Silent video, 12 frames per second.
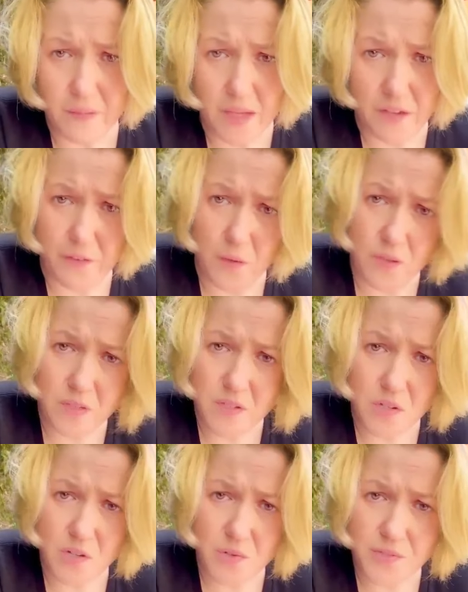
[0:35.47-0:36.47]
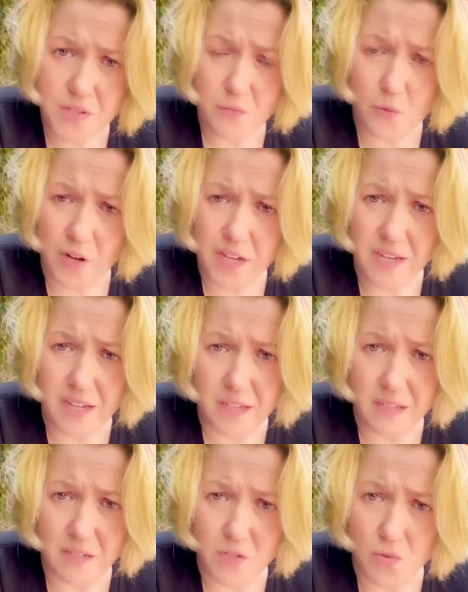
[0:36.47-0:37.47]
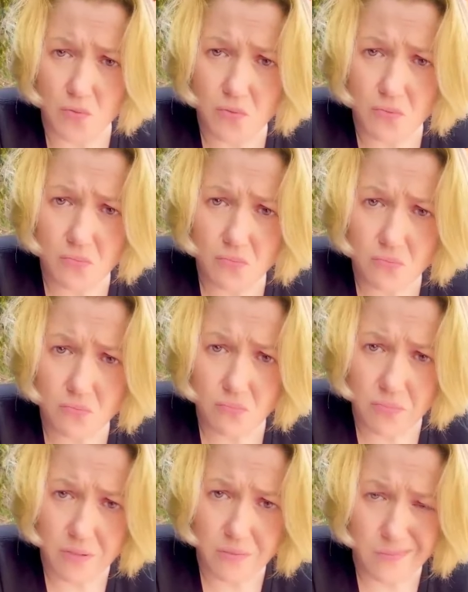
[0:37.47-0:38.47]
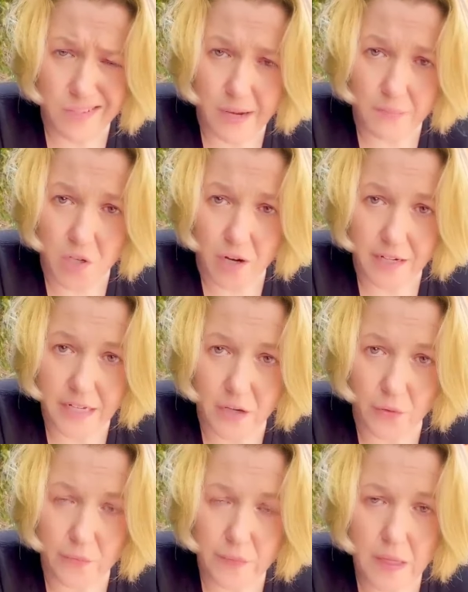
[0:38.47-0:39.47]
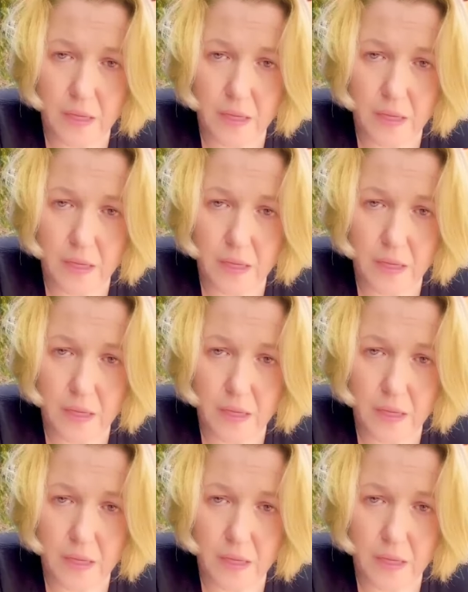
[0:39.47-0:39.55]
If you consider yourself working in news, I'm talking to you.